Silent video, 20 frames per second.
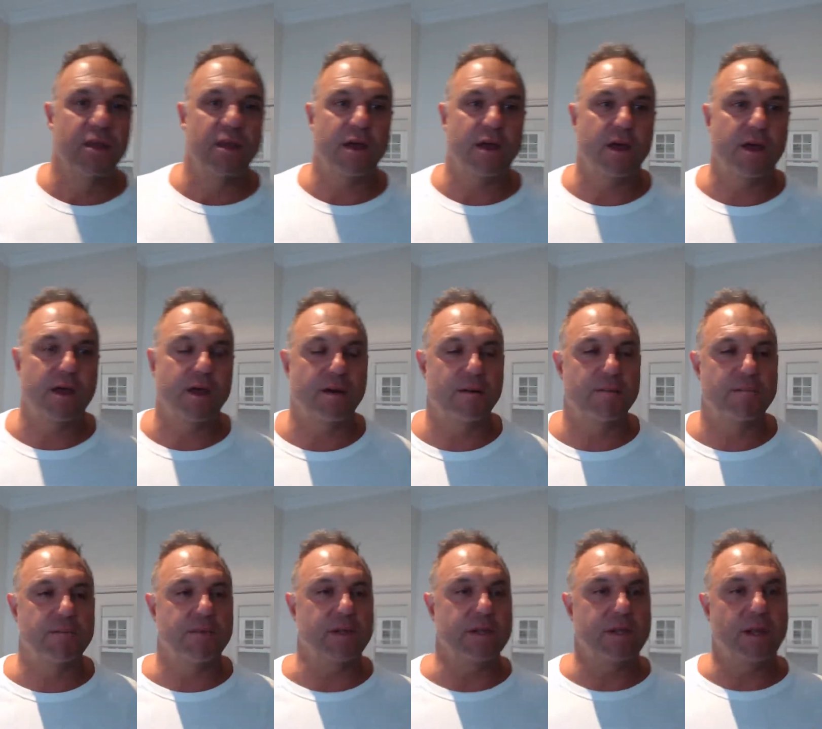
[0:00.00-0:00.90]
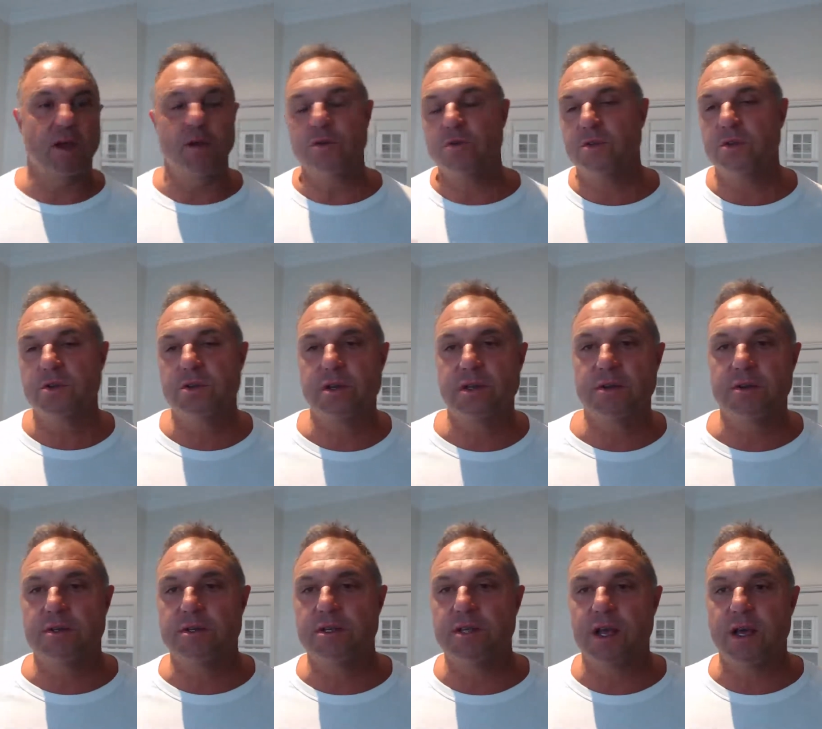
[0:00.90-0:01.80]
You don't do your
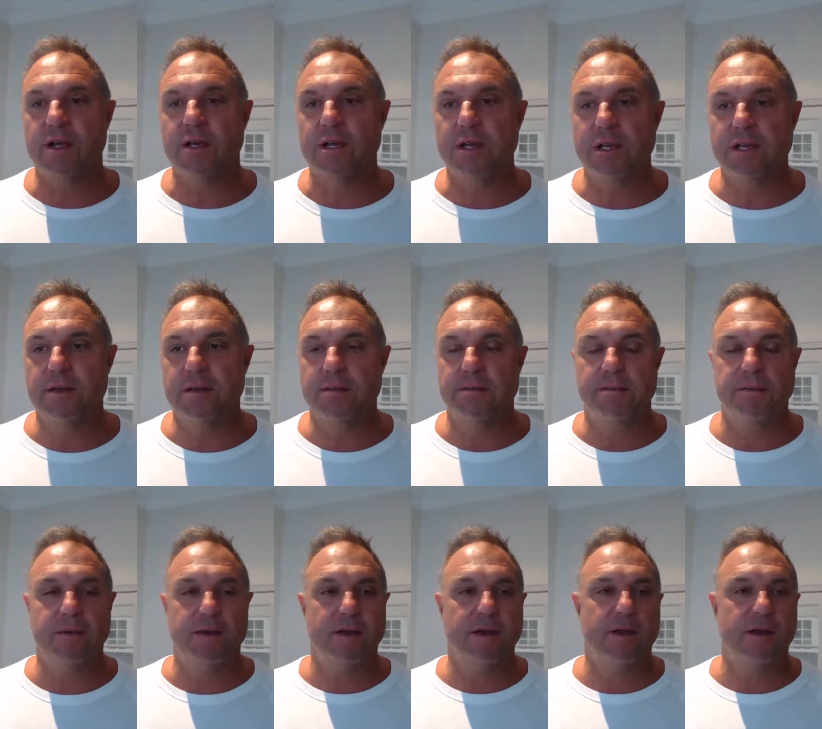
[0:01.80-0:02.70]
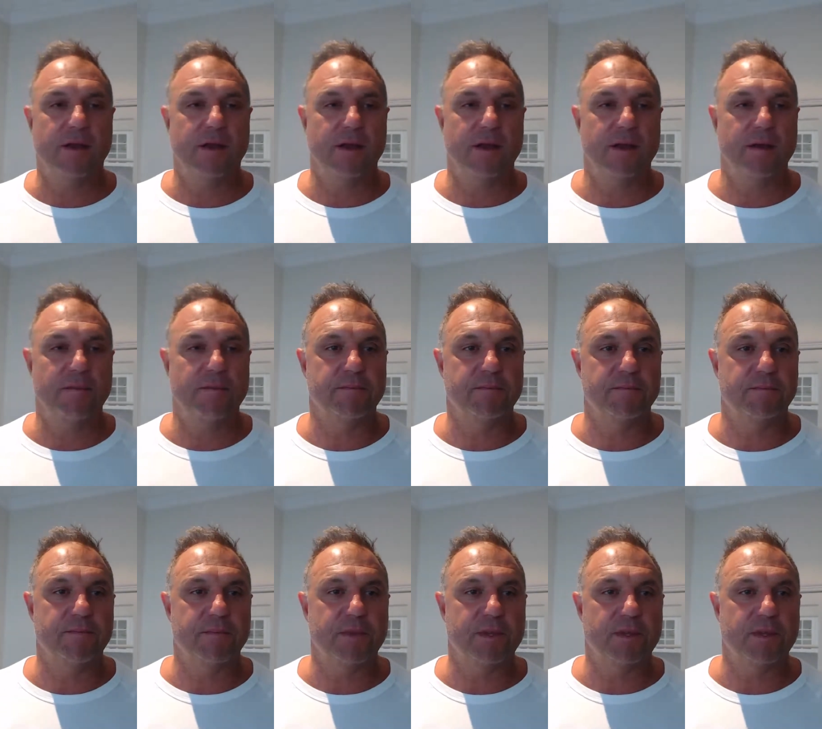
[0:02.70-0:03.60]
study.
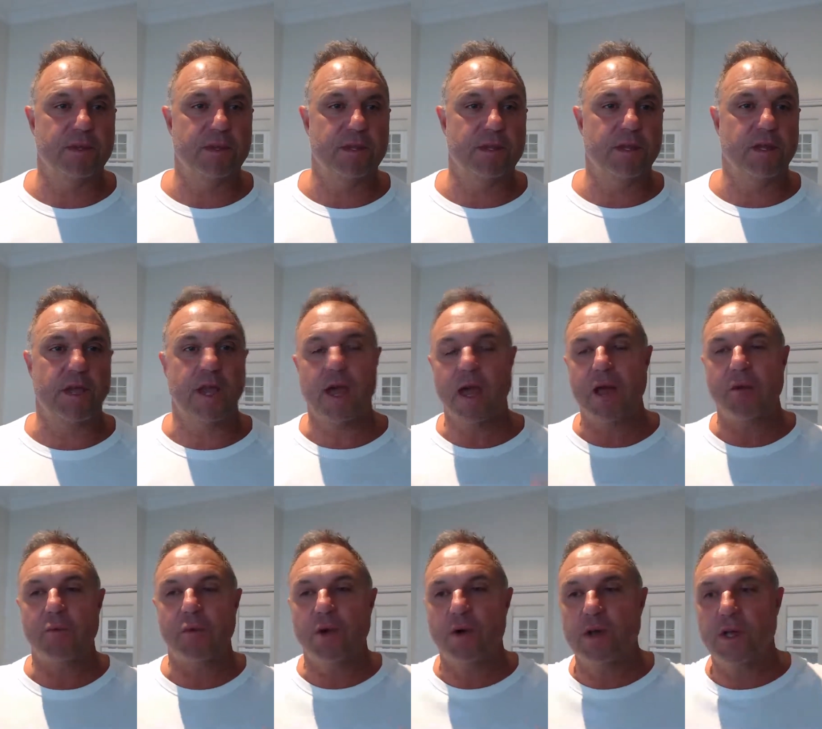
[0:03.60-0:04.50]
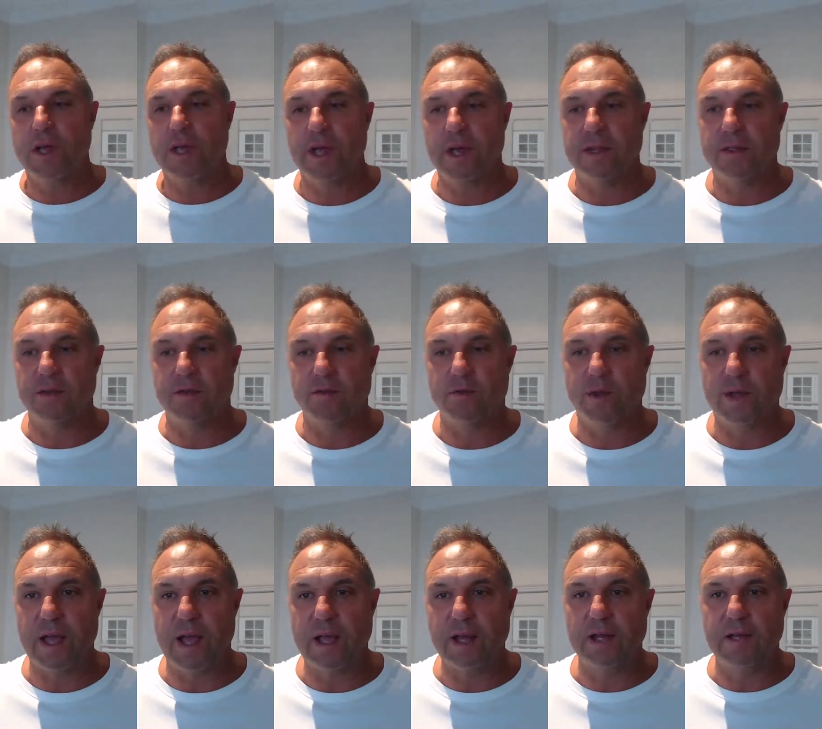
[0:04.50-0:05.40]
You can't work out the
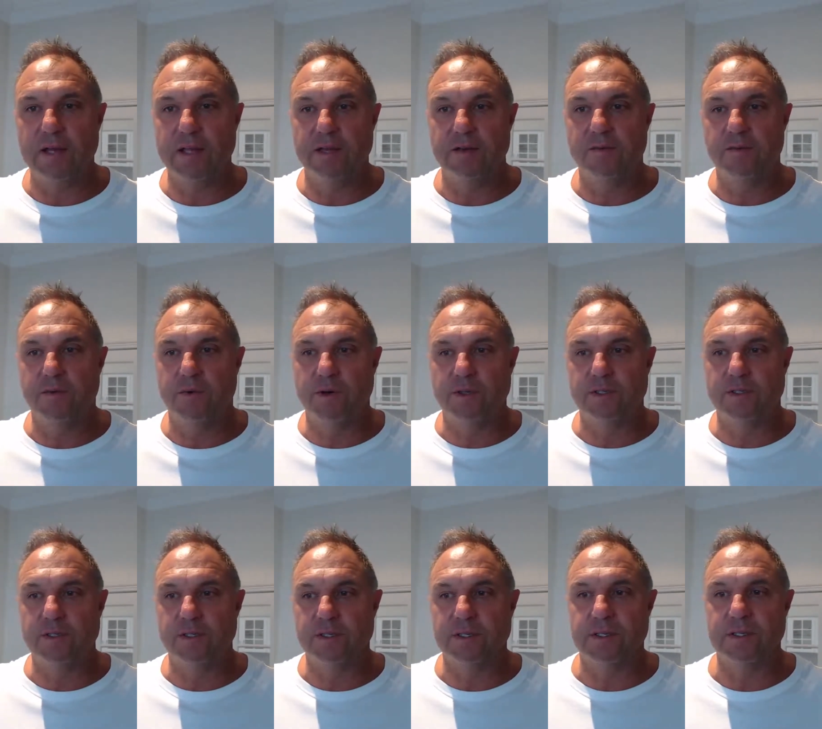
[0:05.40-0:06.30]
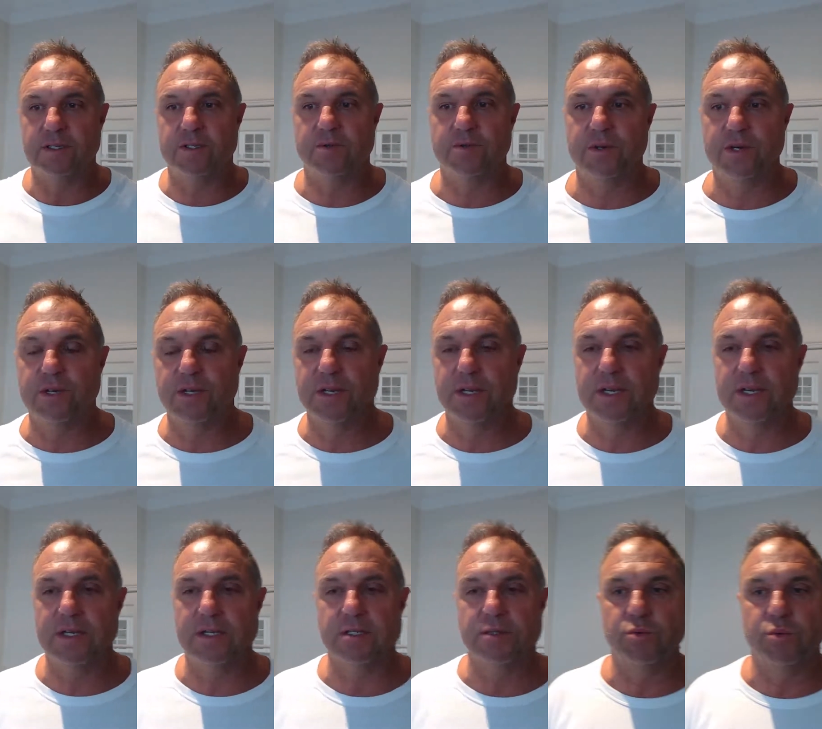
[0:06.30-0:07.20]
reality of what this really
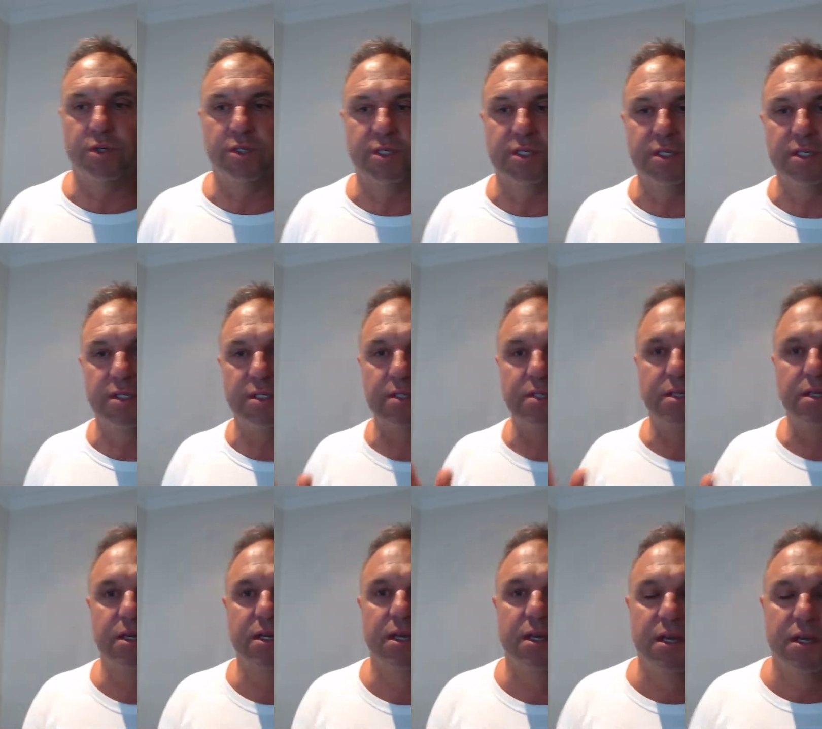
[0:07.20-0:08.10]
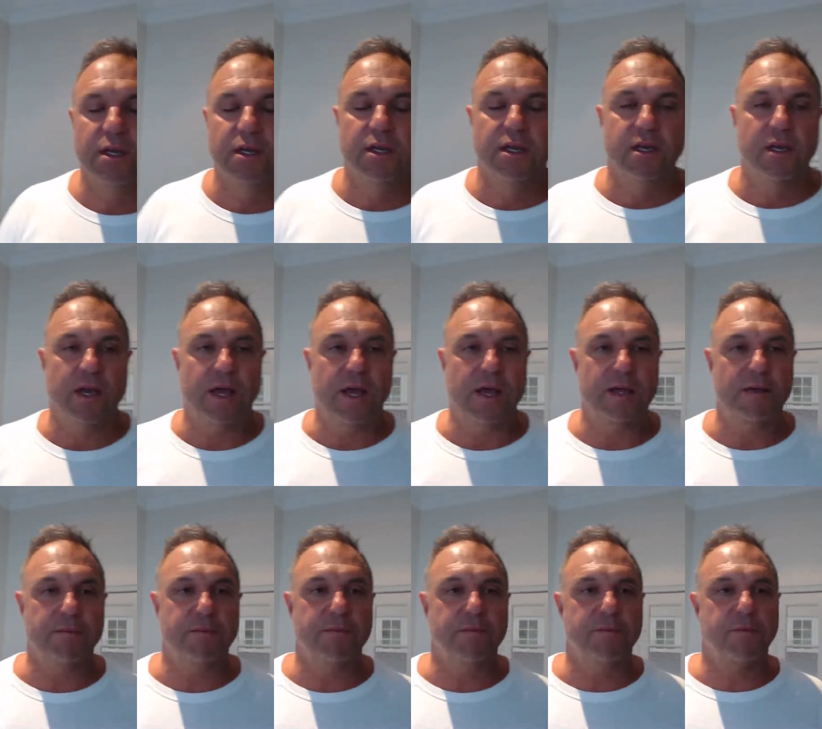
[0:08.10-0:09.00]
is, which is
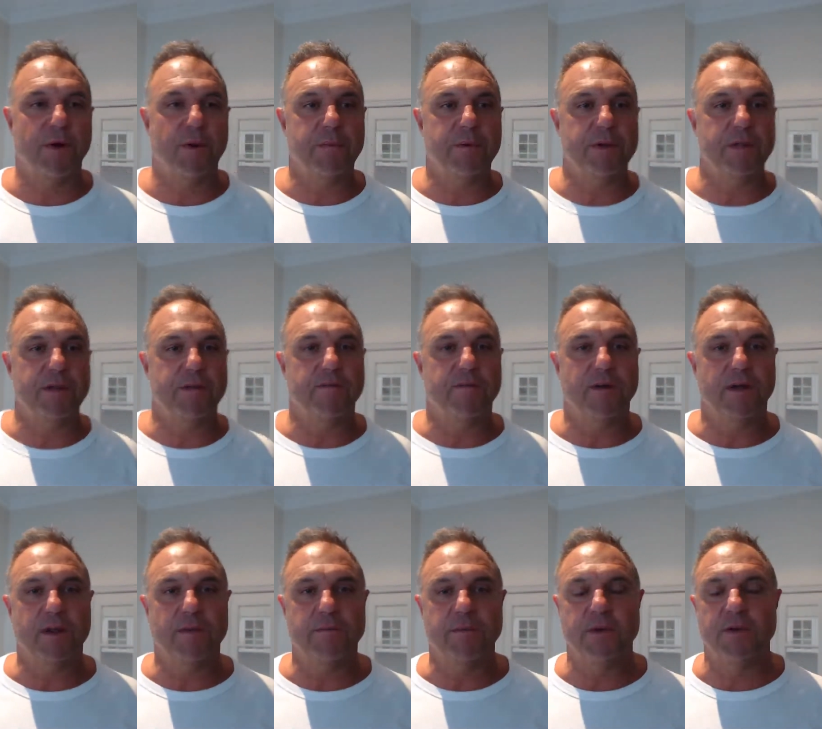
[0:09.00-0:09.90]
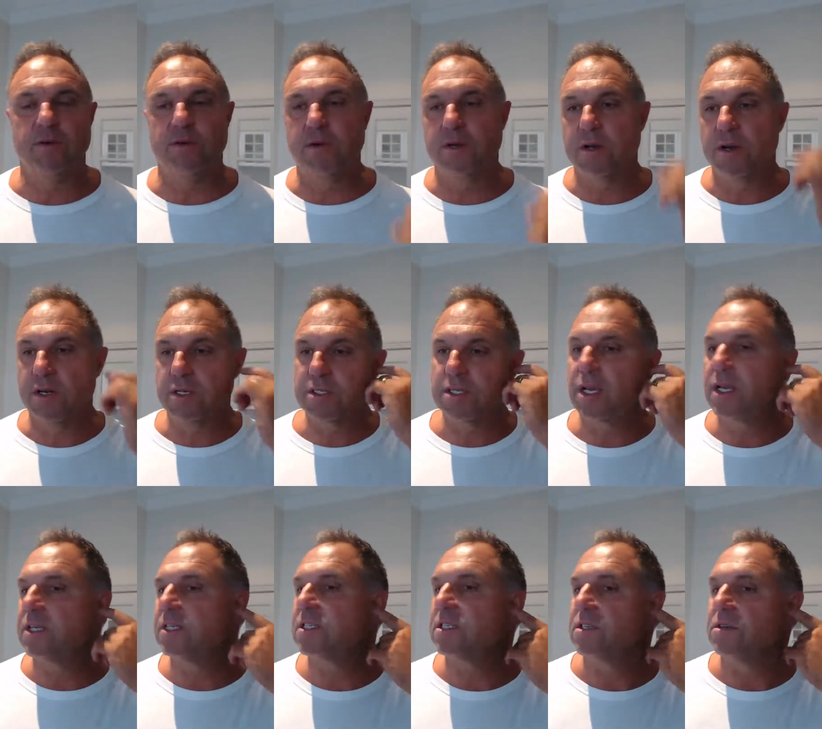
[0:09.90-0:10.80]
a property development
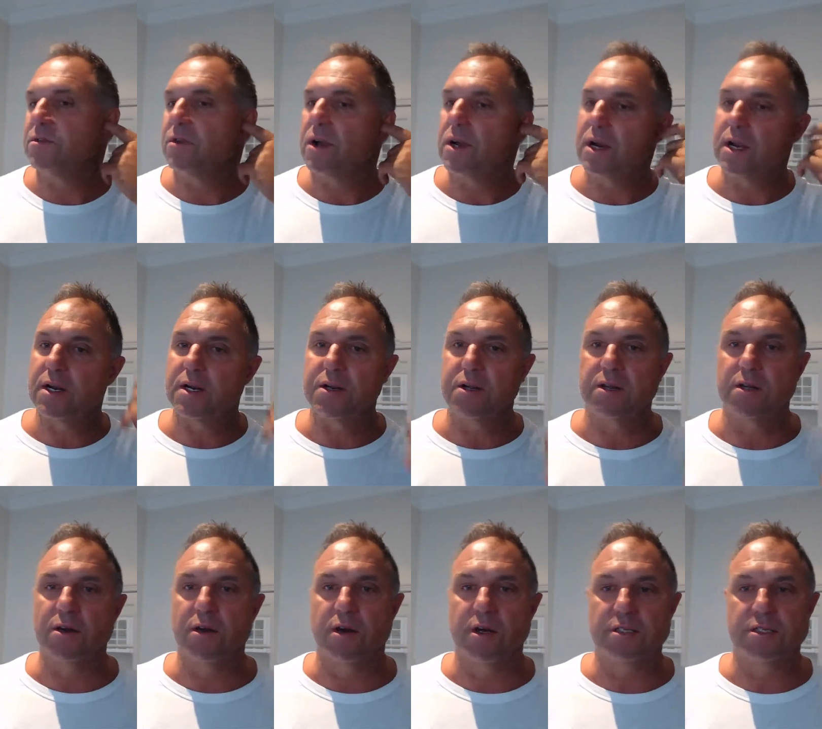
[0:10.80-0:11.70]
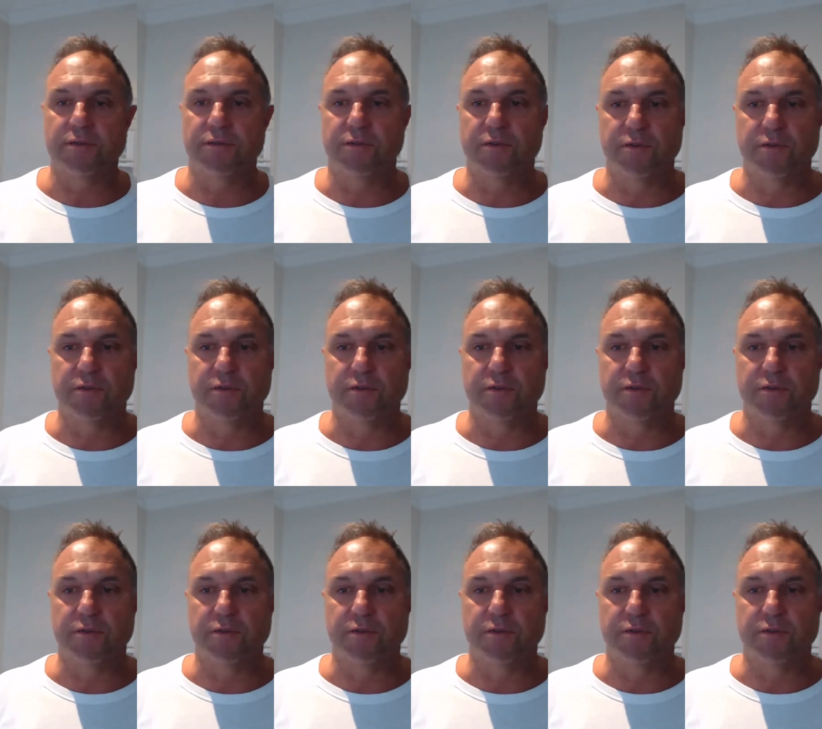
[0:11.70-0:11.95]
organisation run under the guise of a